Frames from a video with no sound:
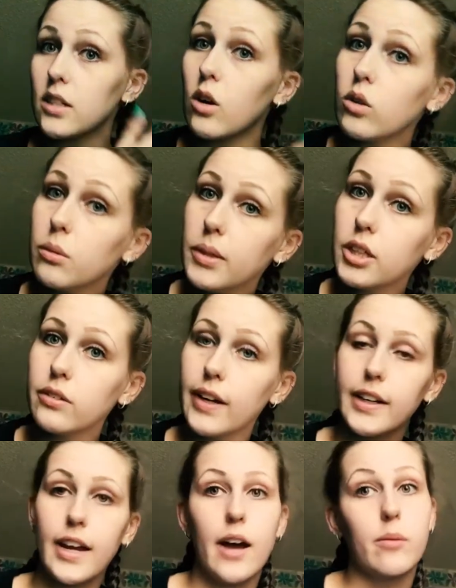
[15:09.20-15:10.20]
hold a book right
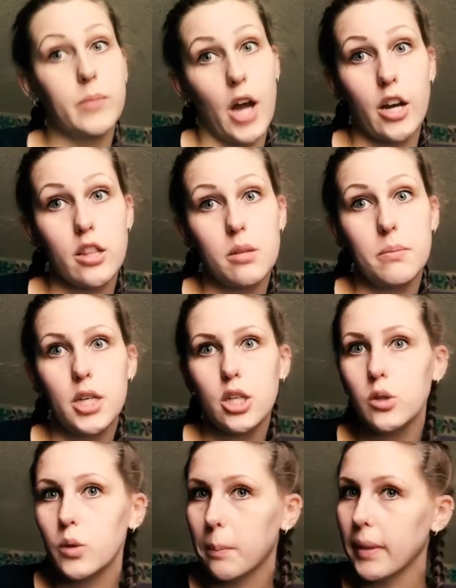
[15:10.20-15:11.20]
now. I'm not in the
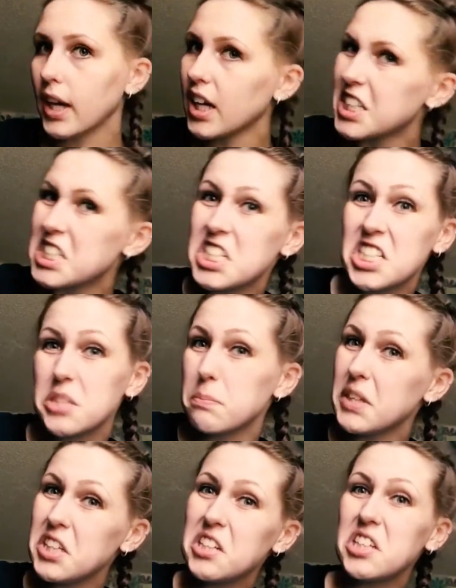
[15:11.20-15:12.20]
mood because it's
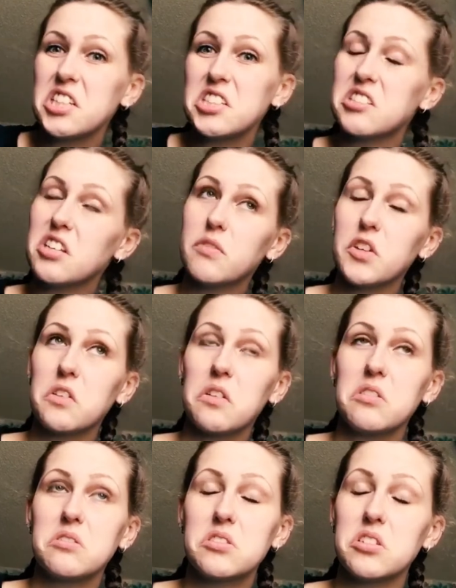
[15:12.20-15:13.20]
been a
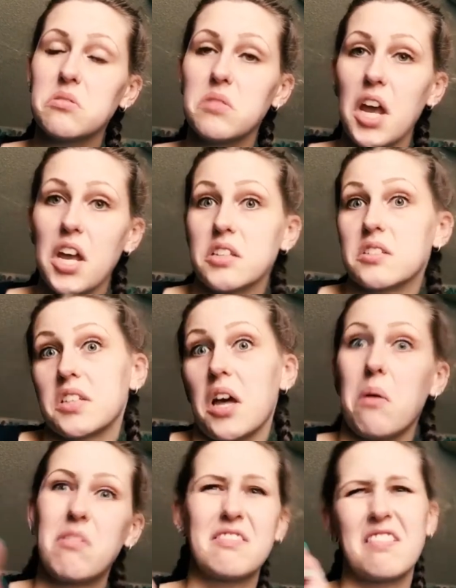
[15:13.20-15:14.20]
difficult two days,
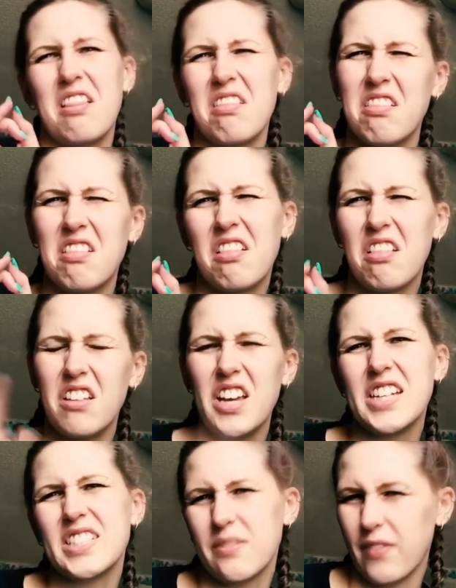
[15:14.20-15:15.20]
so
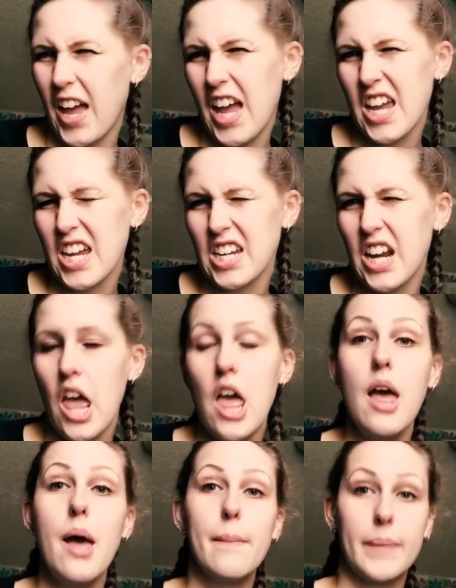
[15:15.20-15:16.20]
it's fine.
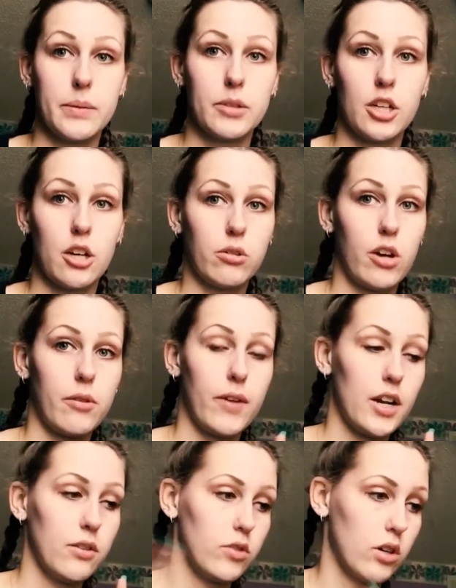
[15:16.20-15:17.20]
But I'm gonna go get
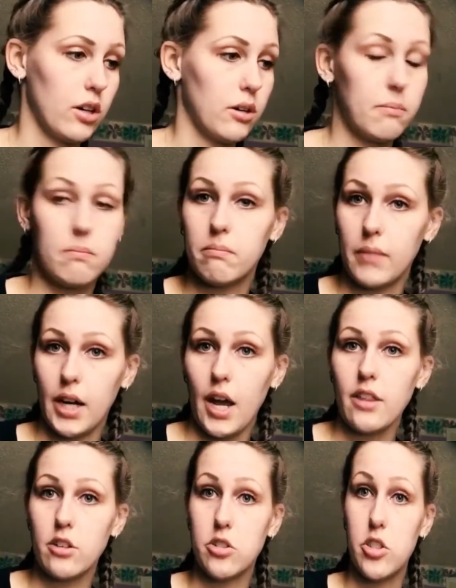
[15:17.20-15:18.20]
ready for my
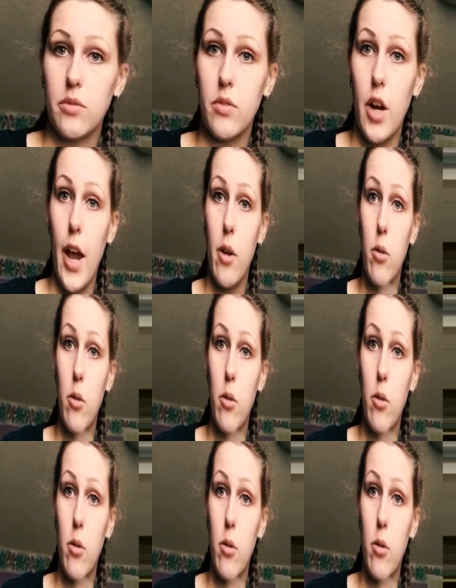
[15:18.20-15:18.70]
other shift now.